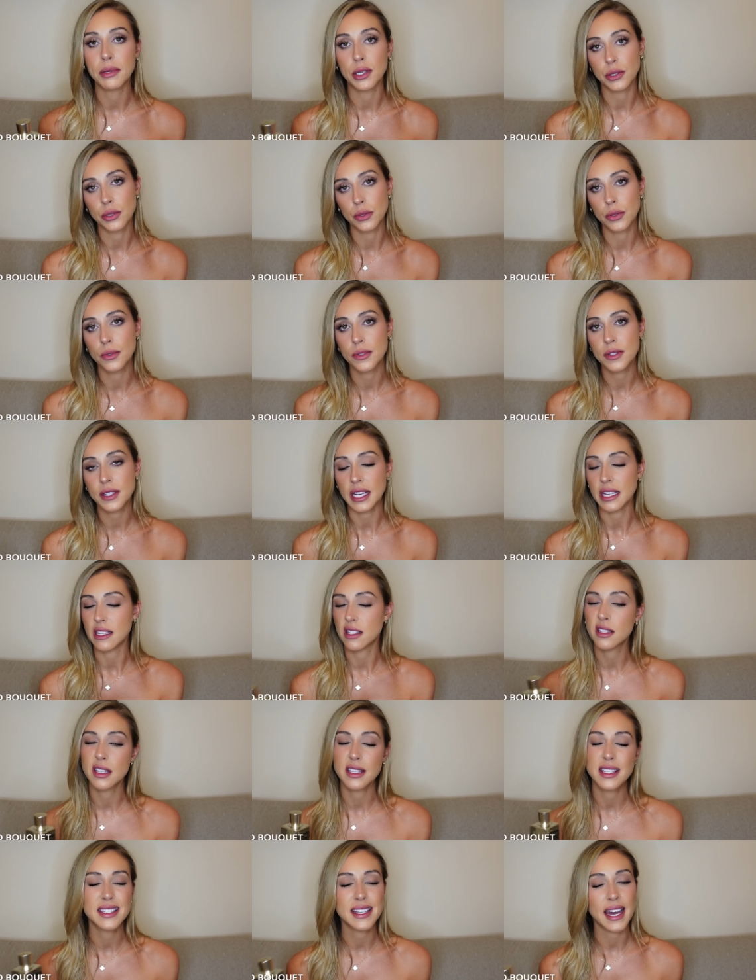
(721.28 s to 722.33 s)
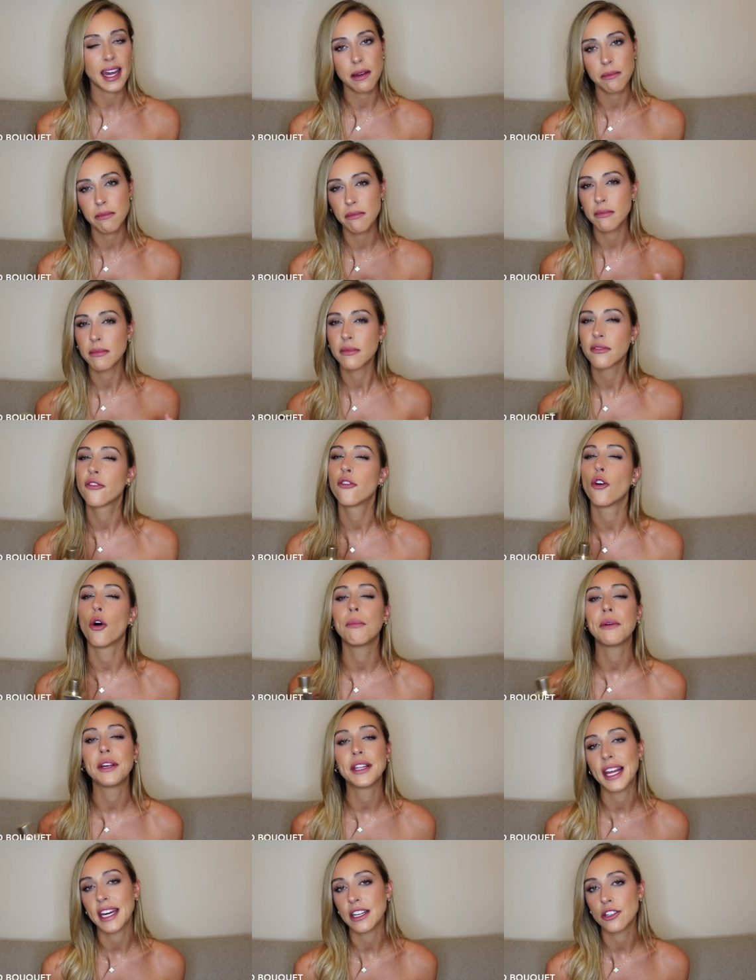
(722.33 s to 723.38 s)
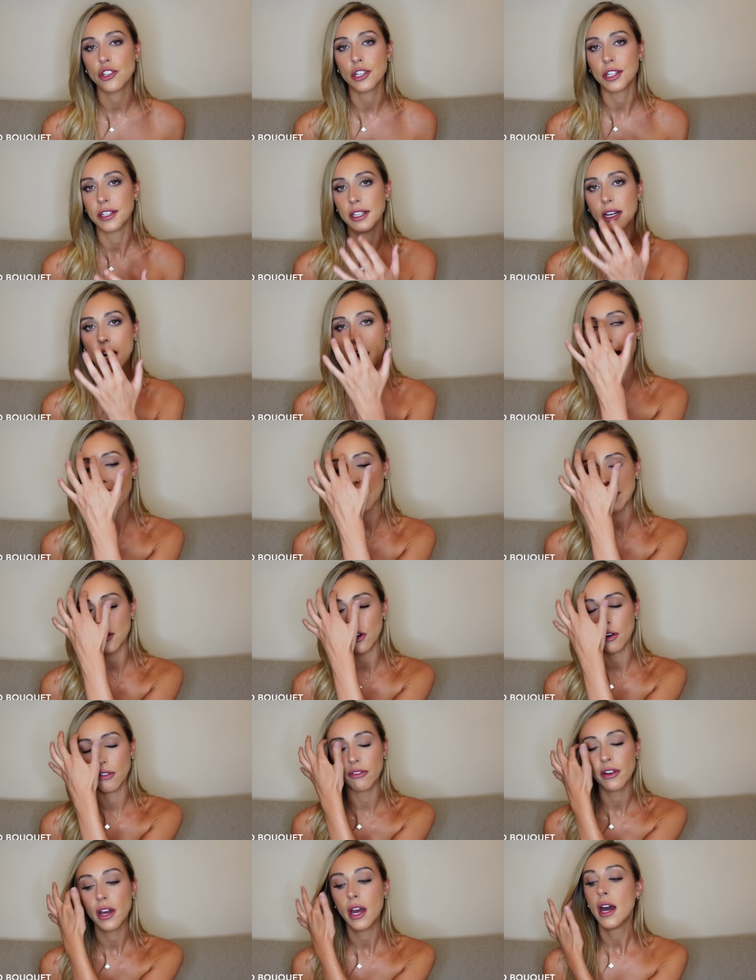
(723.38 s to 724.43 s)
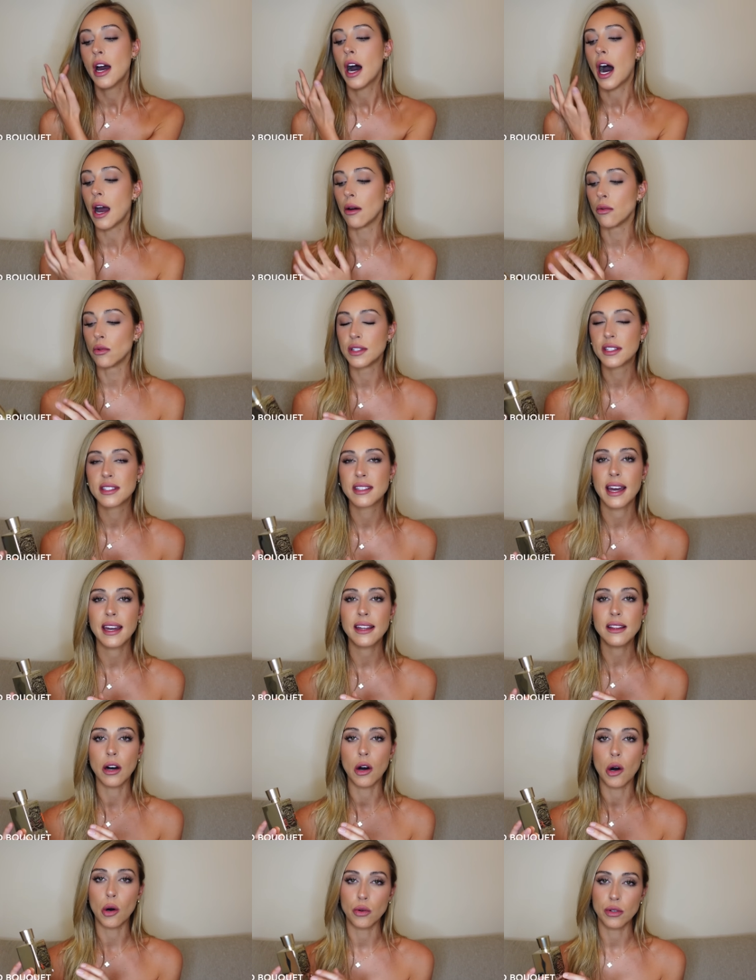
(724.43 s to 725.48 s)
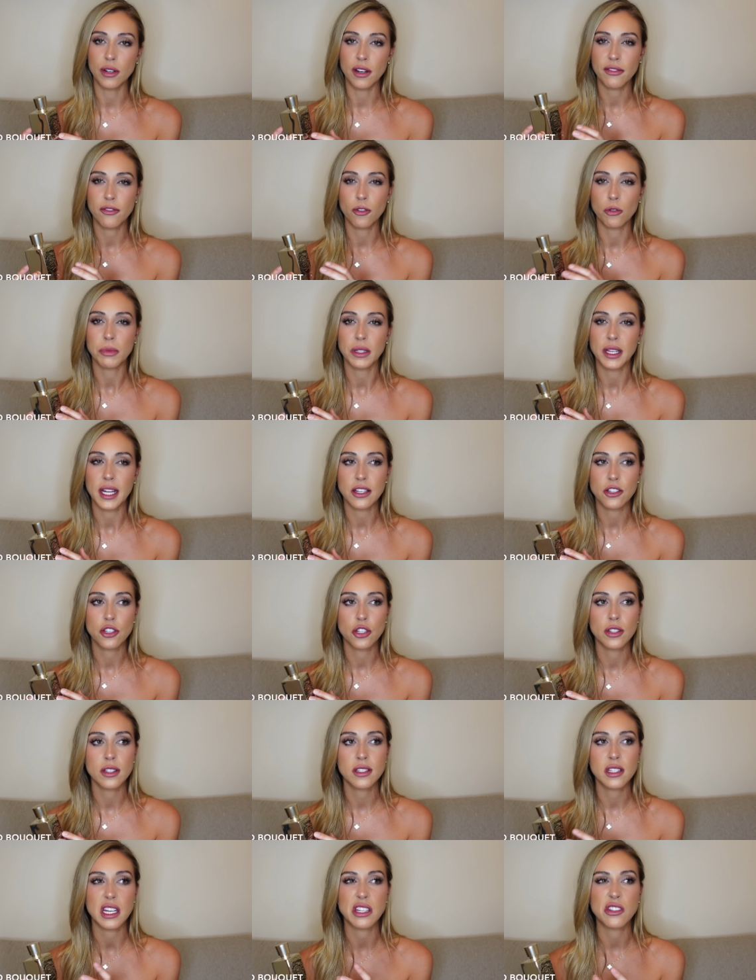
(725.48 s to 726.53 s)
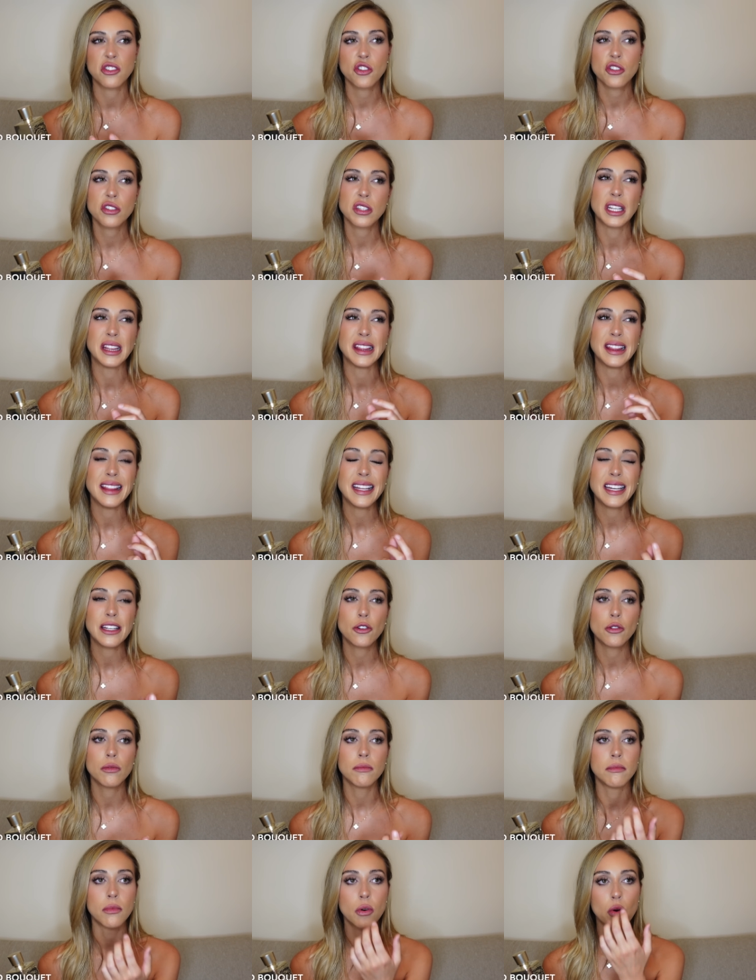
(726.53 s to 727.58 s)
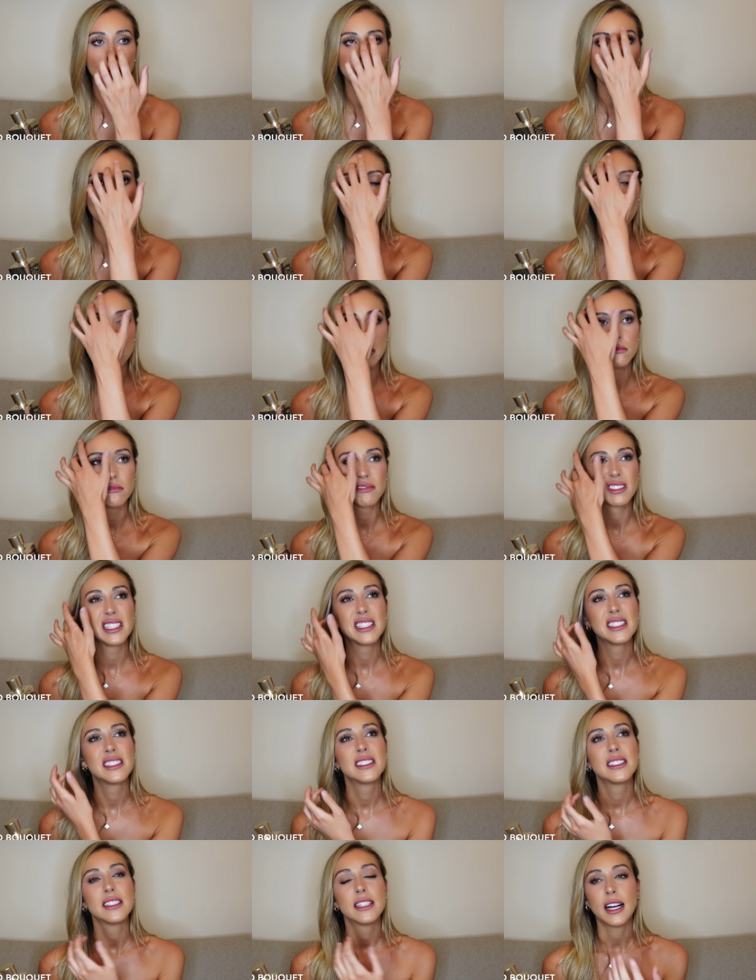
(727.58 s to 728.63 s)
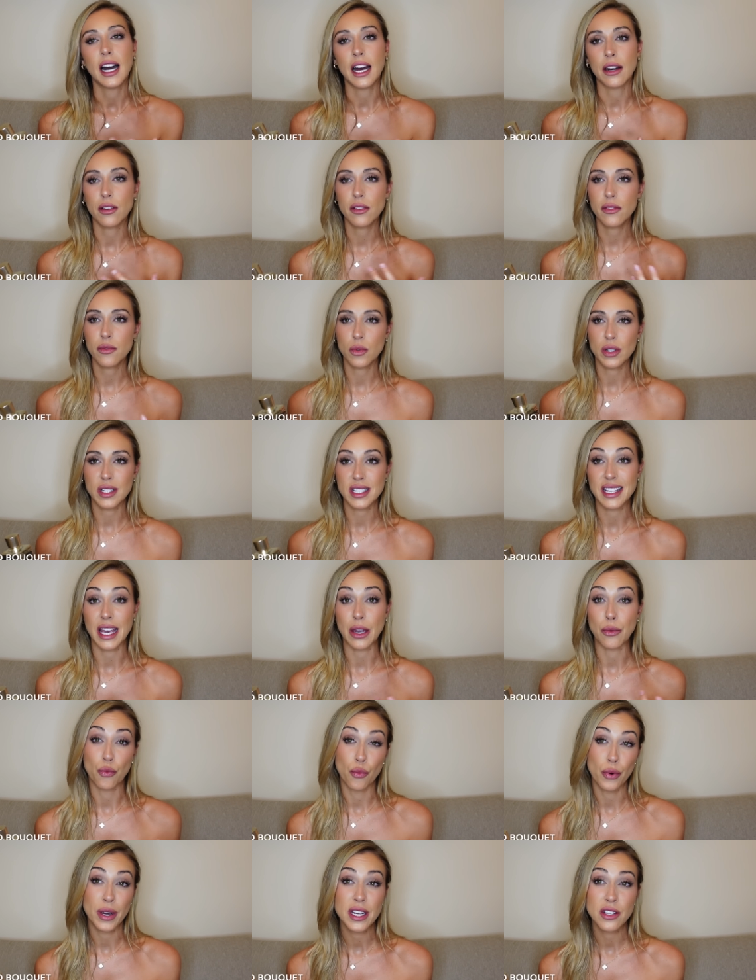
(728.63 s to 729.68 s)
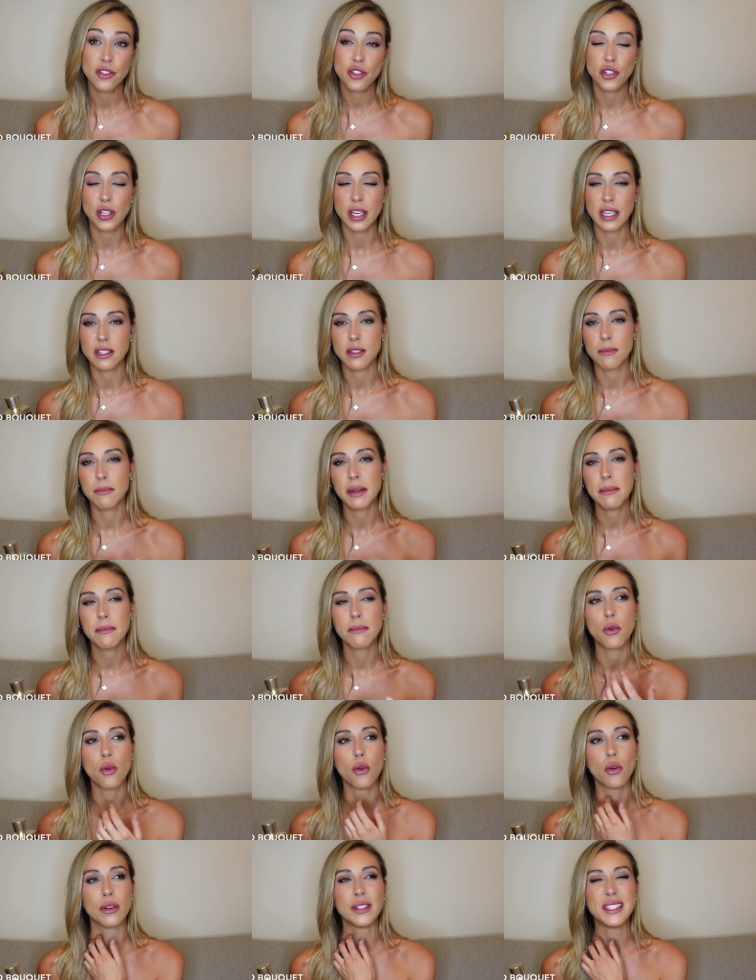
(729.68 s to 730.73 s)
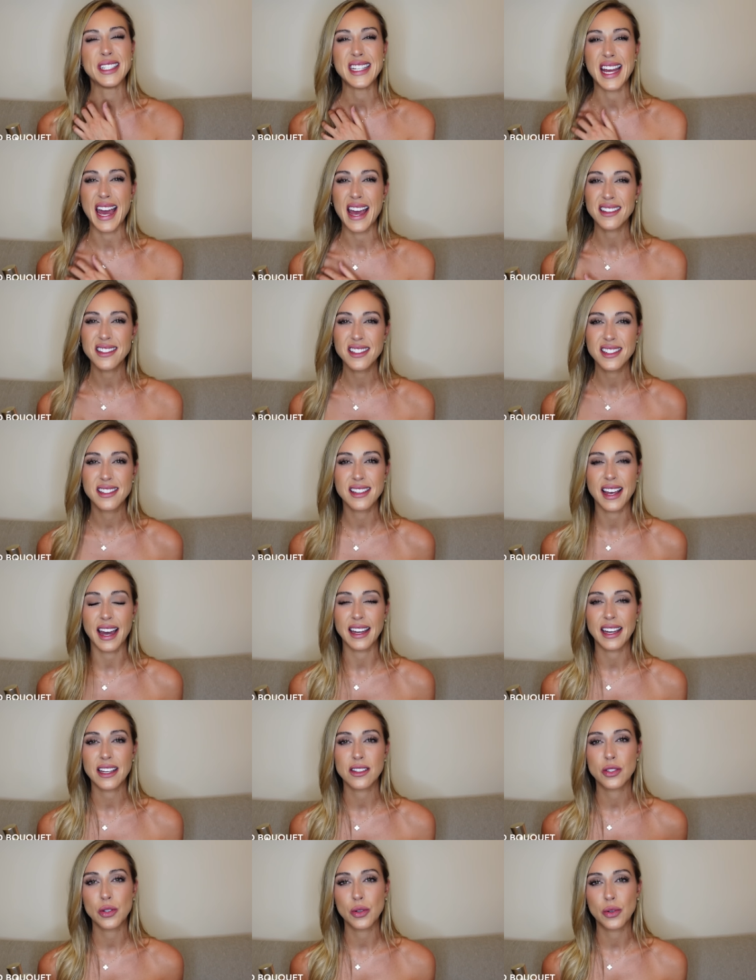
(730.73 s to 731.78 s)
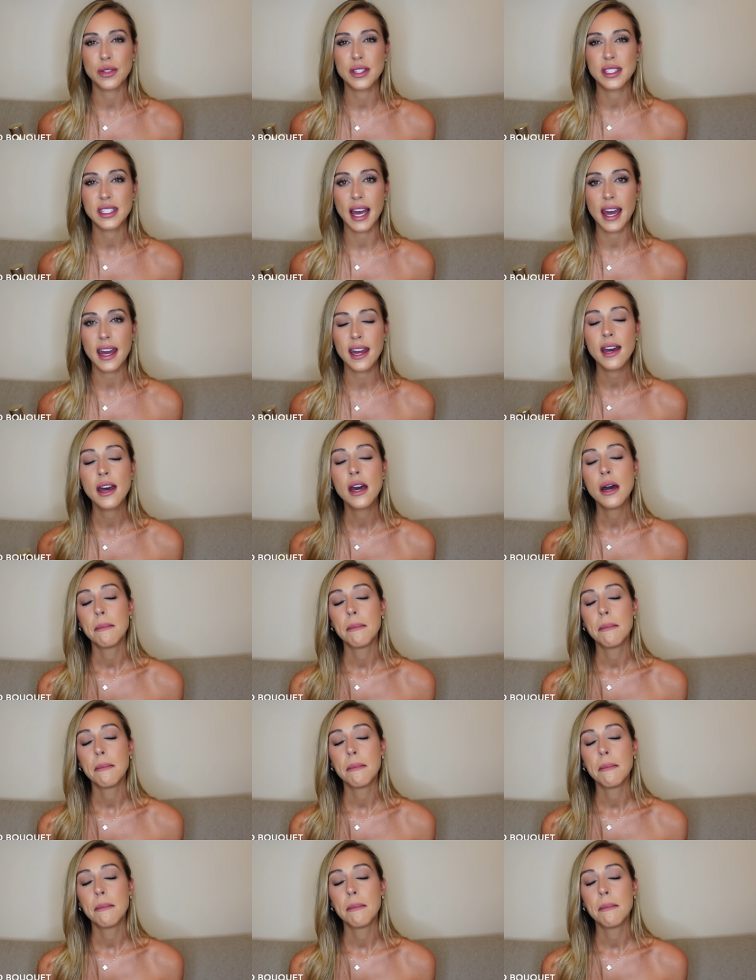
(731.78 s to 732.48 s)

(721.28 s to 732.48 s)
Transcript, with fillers: bottles, it's the same formulation kind of. I would say the older formulations, it's just a little more, I don't even want to say rich, it's a bit more dense, I guess you could say,